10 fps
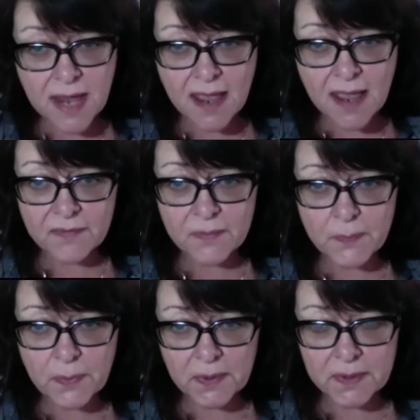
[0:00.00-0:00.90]
have a
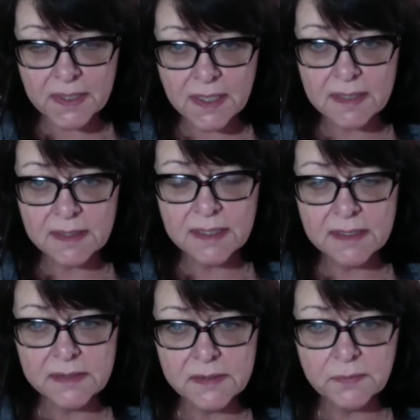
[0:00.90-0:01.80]
board that
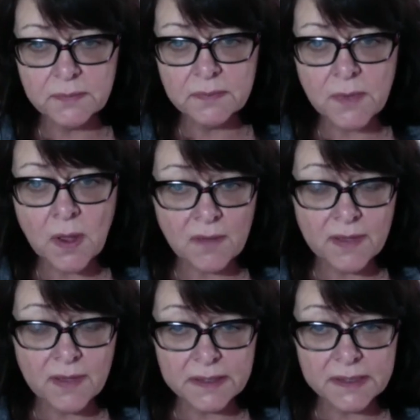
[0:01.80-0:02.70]
is all
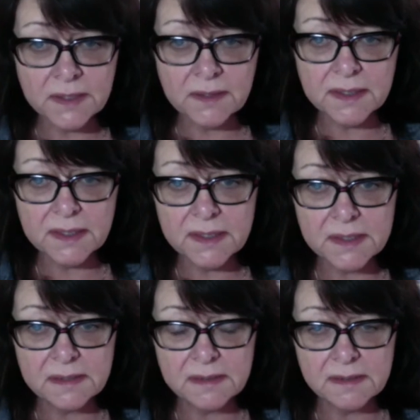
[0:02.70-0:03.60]
volunteer at this
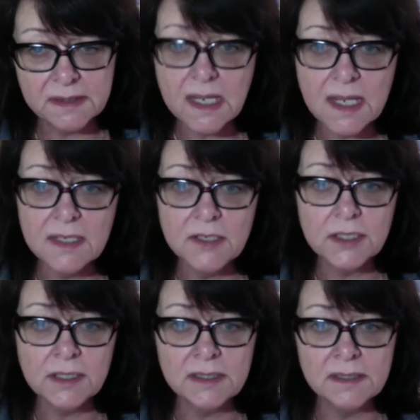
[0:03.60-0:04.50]
stage,
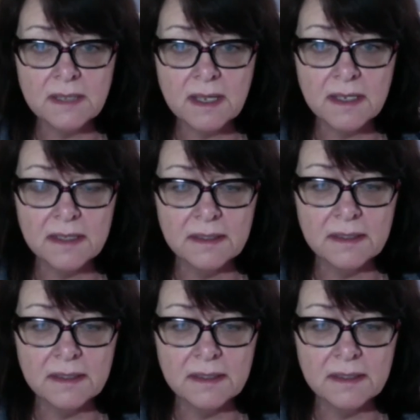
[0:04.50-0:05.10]
it's not